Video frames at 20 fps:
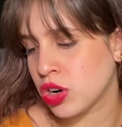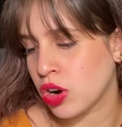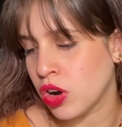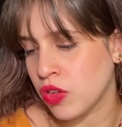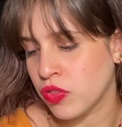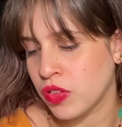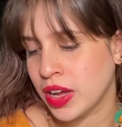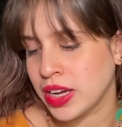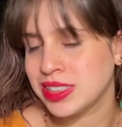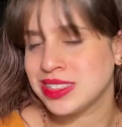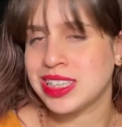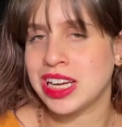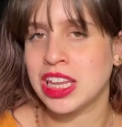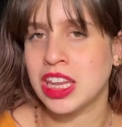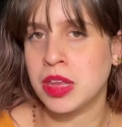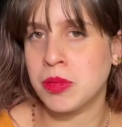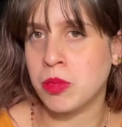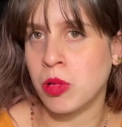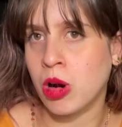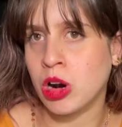of like daily
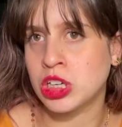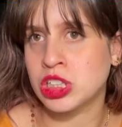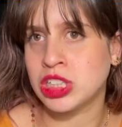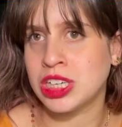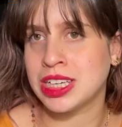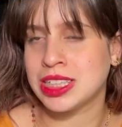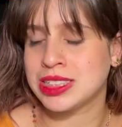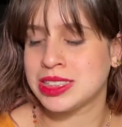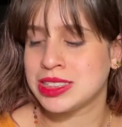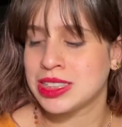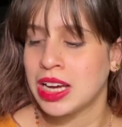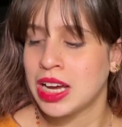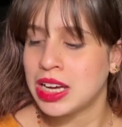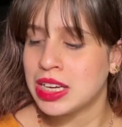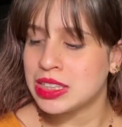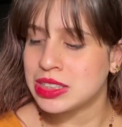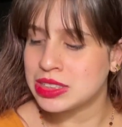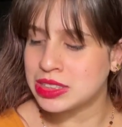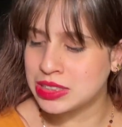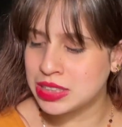projects.
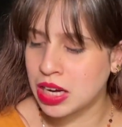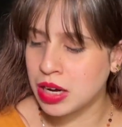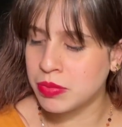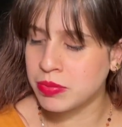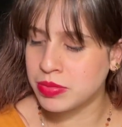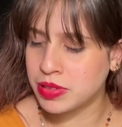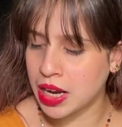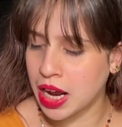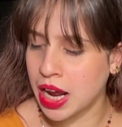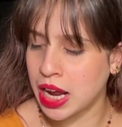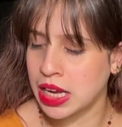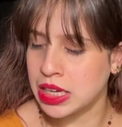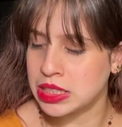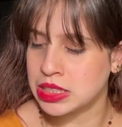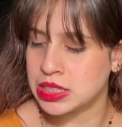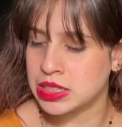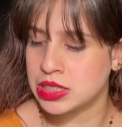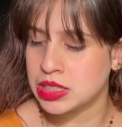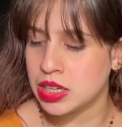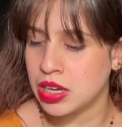Some
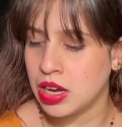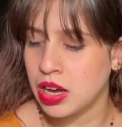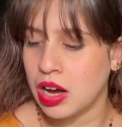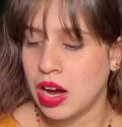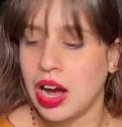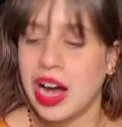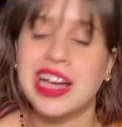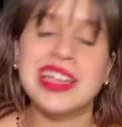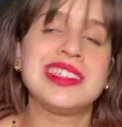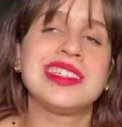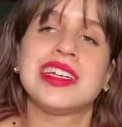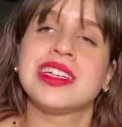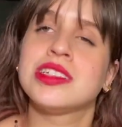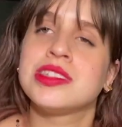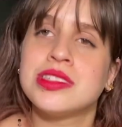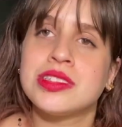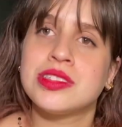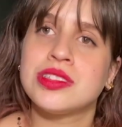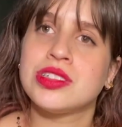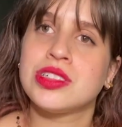days I
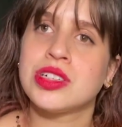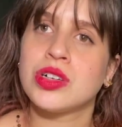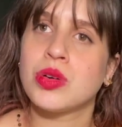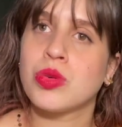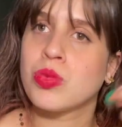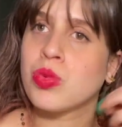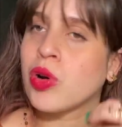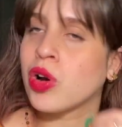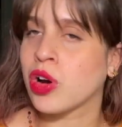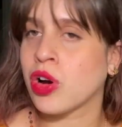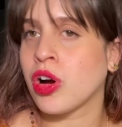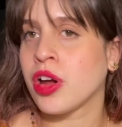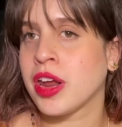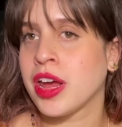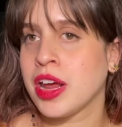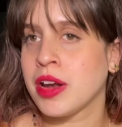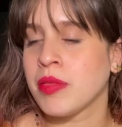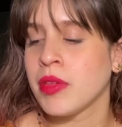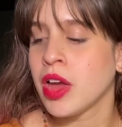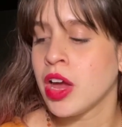didn't work on it.
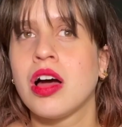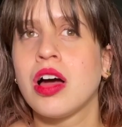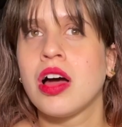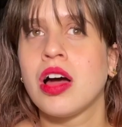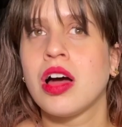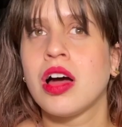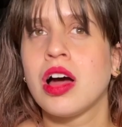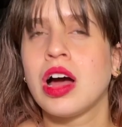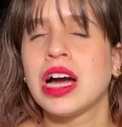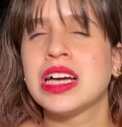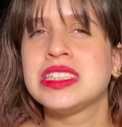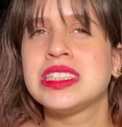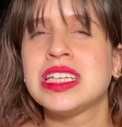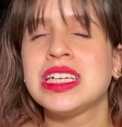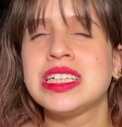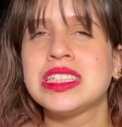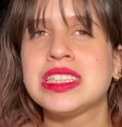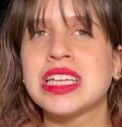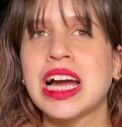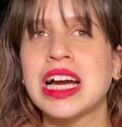I
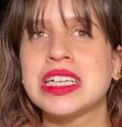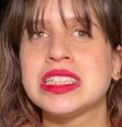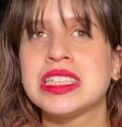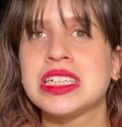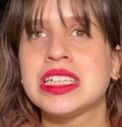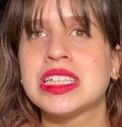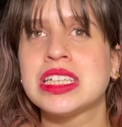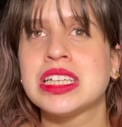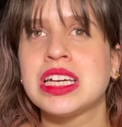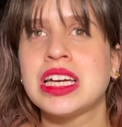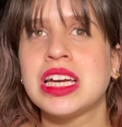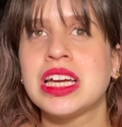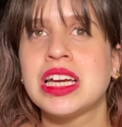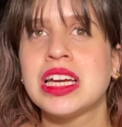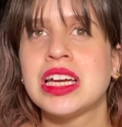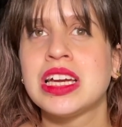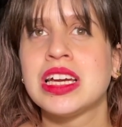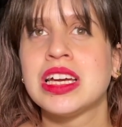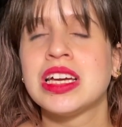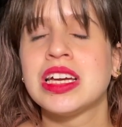think technically
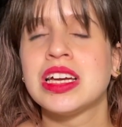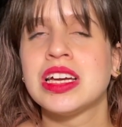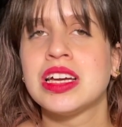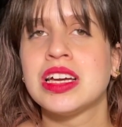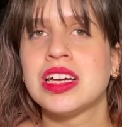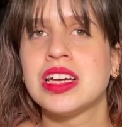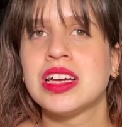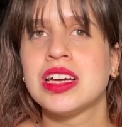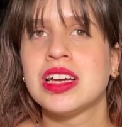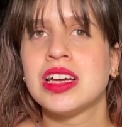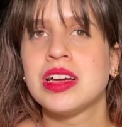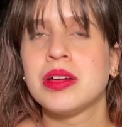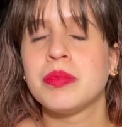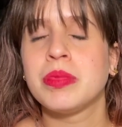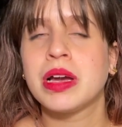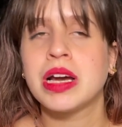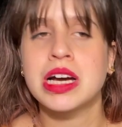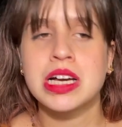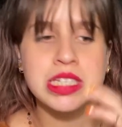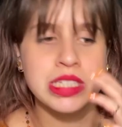
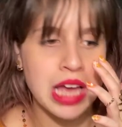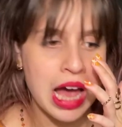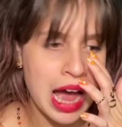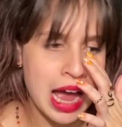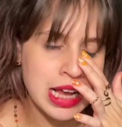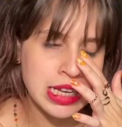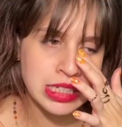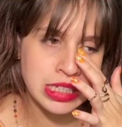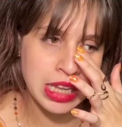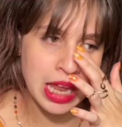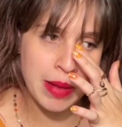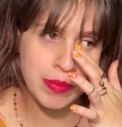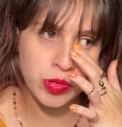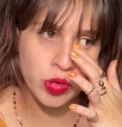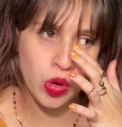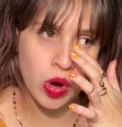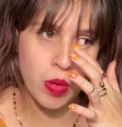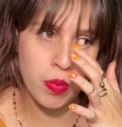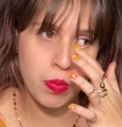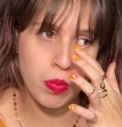because I slept
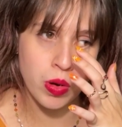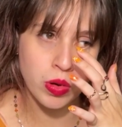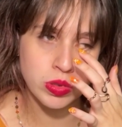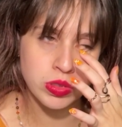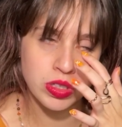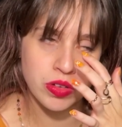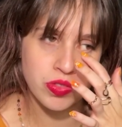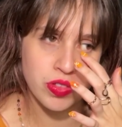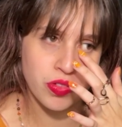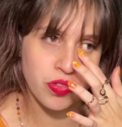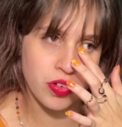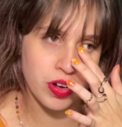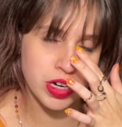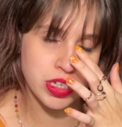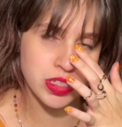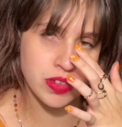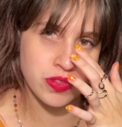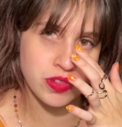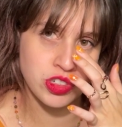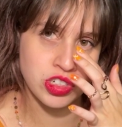throughout most of the 1st
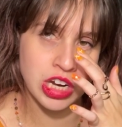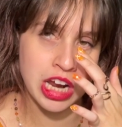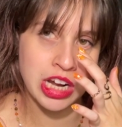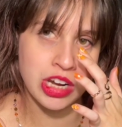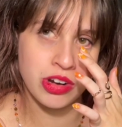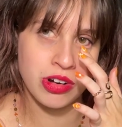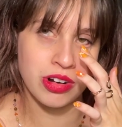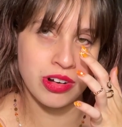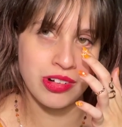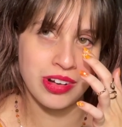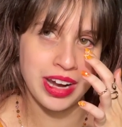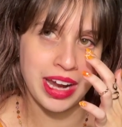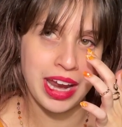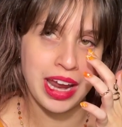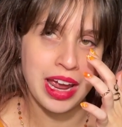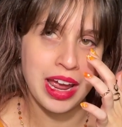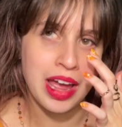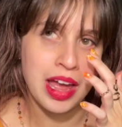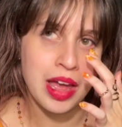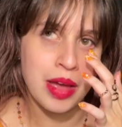of January
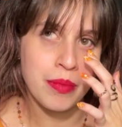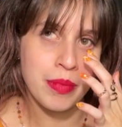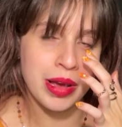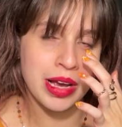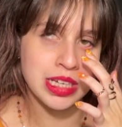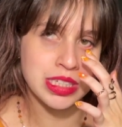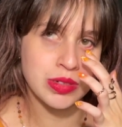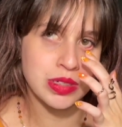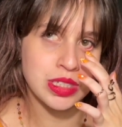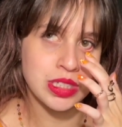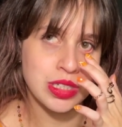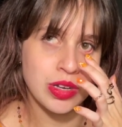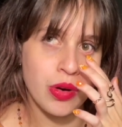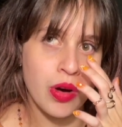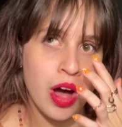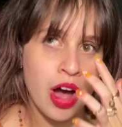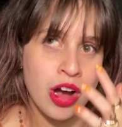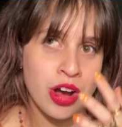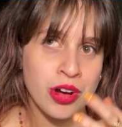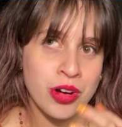because I was so
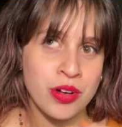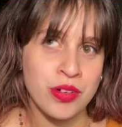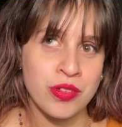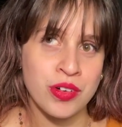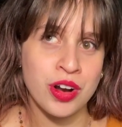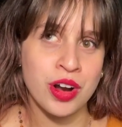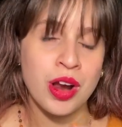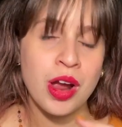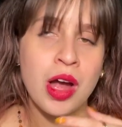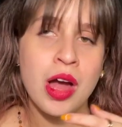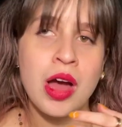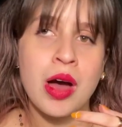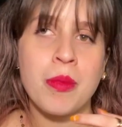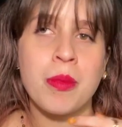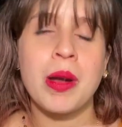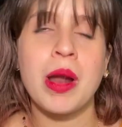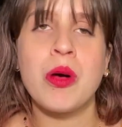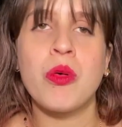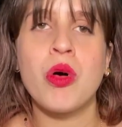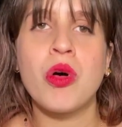hungover.
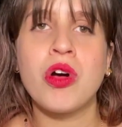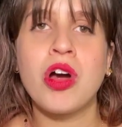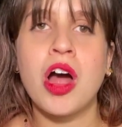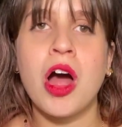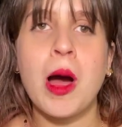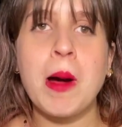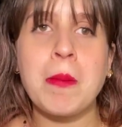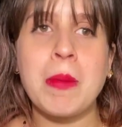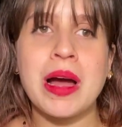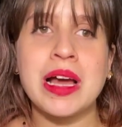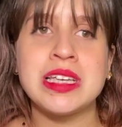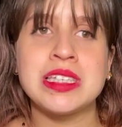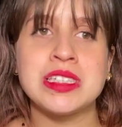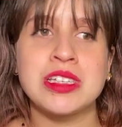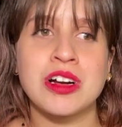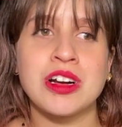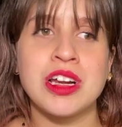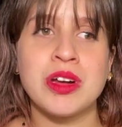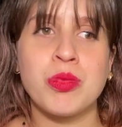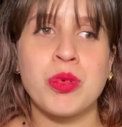But I woke up, I
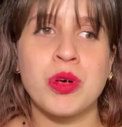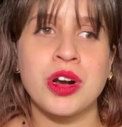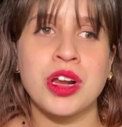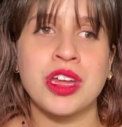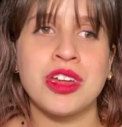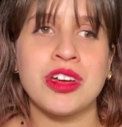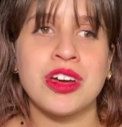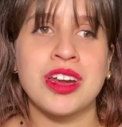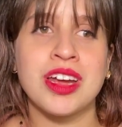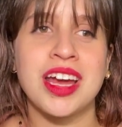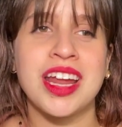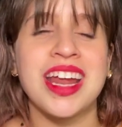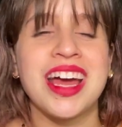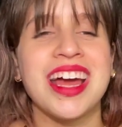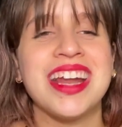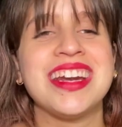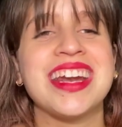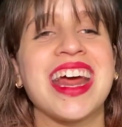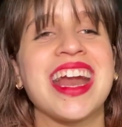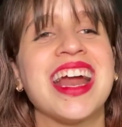started working on it,
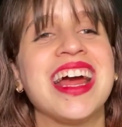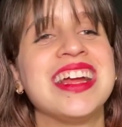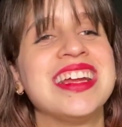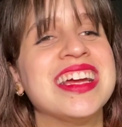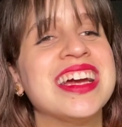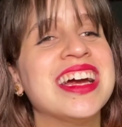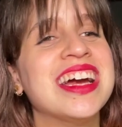and then